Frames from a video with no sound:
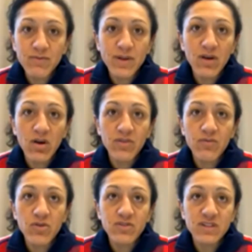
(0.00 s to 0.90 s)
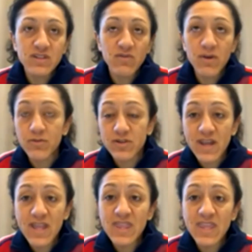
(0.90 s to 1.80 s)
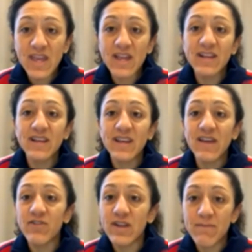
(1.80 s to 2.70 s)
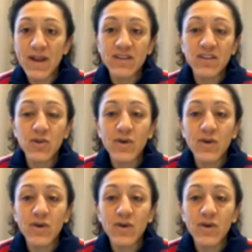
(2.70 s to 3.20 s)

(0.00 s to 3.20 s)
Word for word: we've been on the road since November 10th and never came back to the